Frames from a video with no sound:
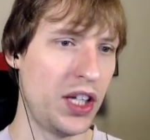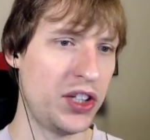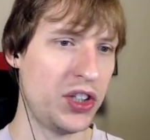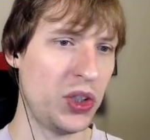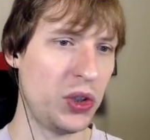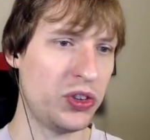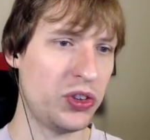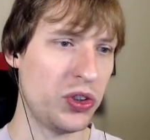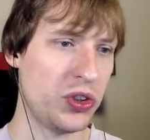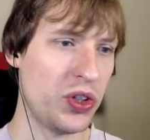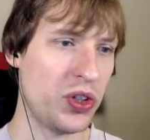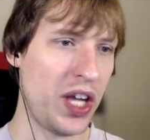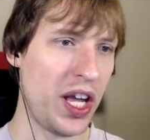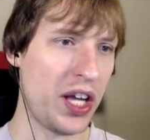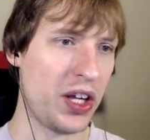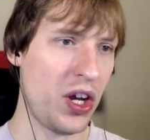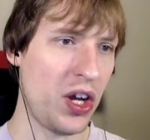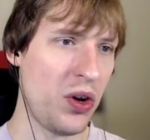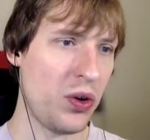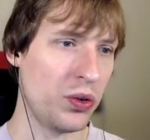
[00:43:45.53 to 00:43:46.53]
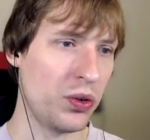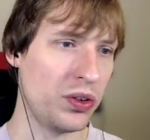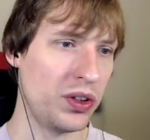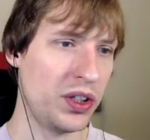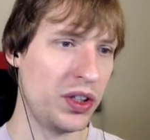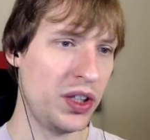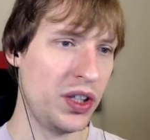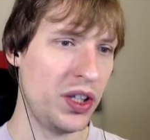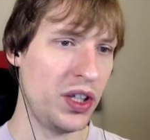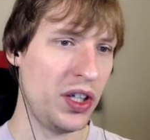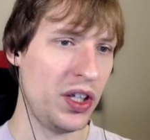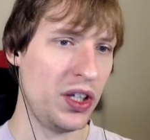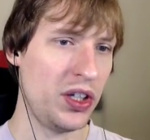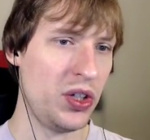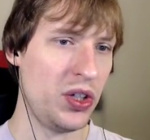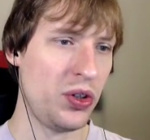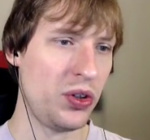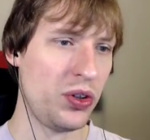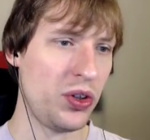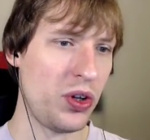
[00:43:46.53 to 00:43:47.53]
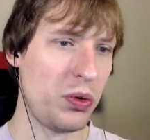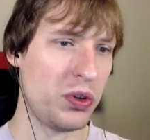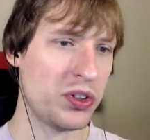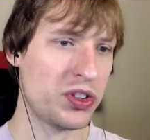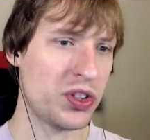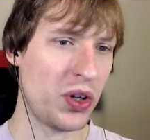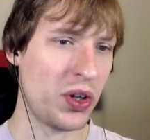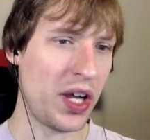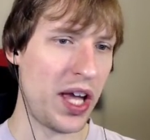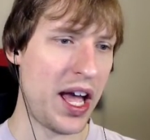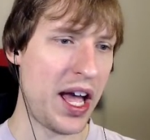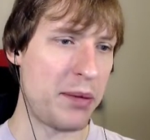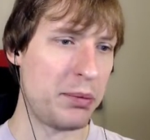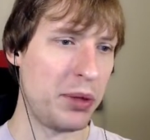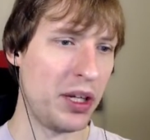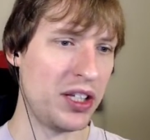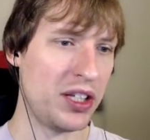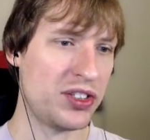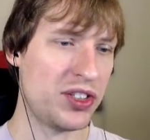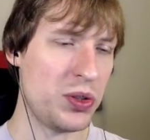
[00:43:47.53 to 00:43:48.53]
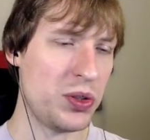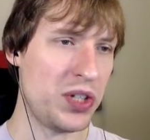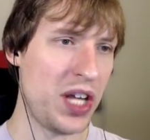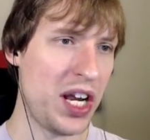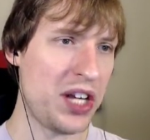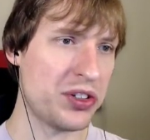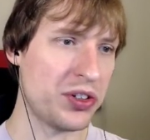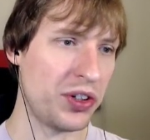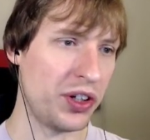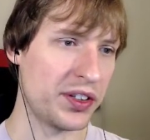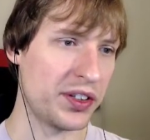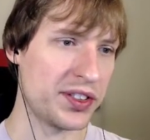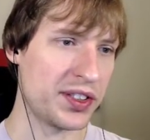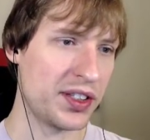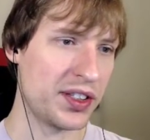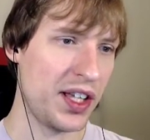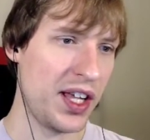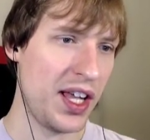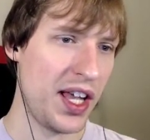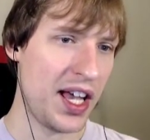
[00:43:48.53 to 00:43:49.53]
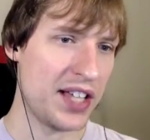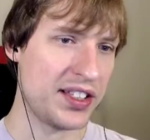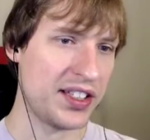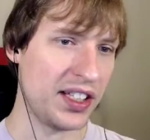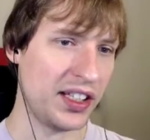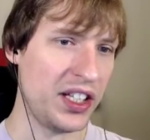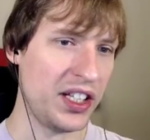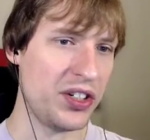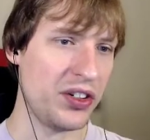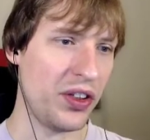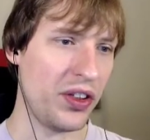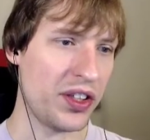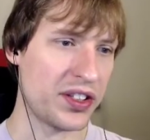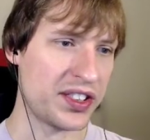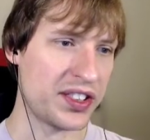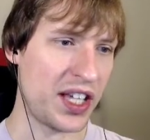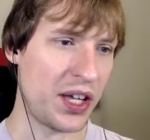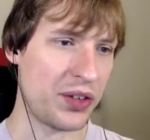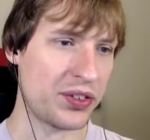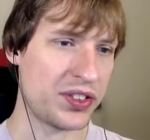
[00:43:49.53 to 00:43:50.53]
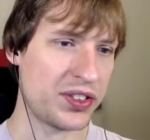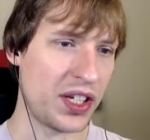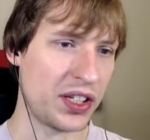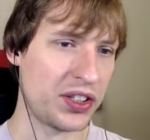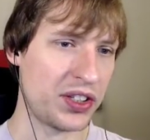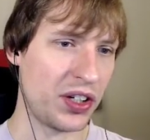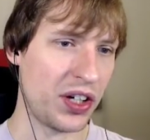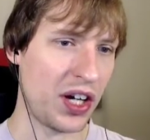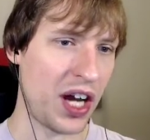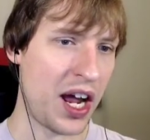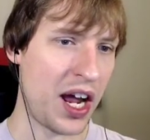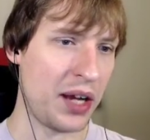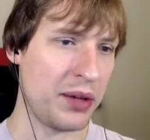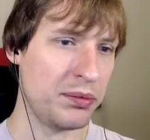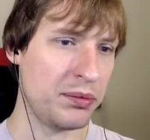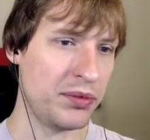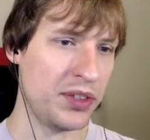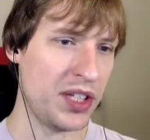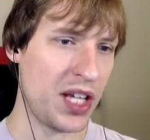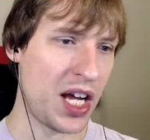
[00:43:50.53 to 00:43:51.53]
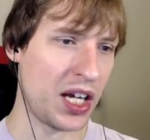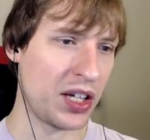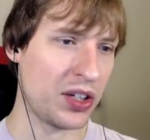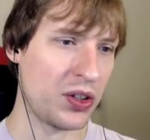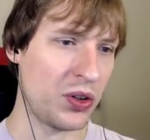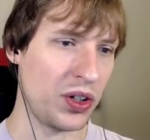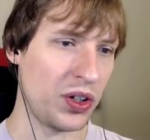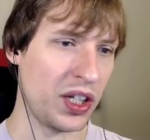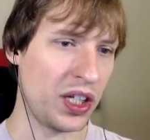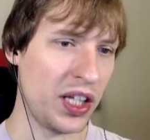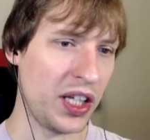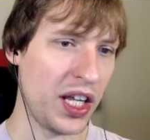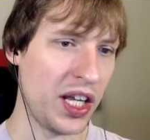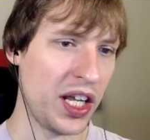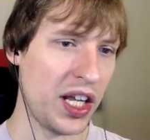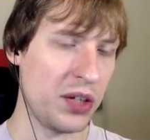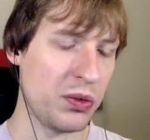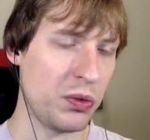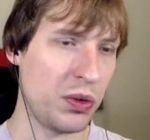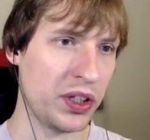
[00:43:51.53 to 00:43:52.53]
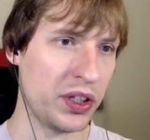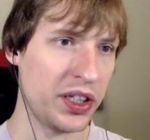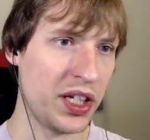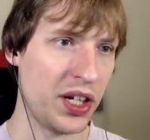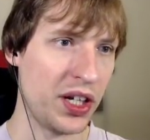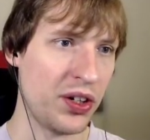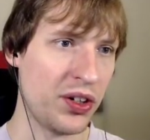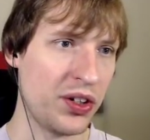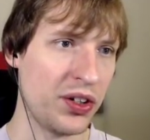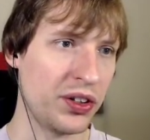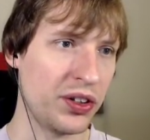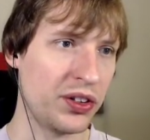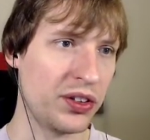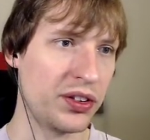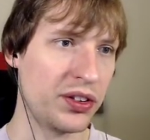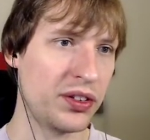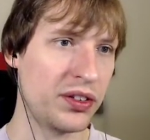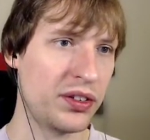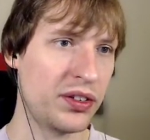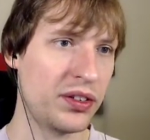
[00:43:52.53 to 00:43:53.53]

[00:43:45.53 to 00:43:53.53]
I told you, you can't go. You don't know what's going to happen. It's too dangerous. As a leader of the South Sector, I'm not going to let anyone get hurt.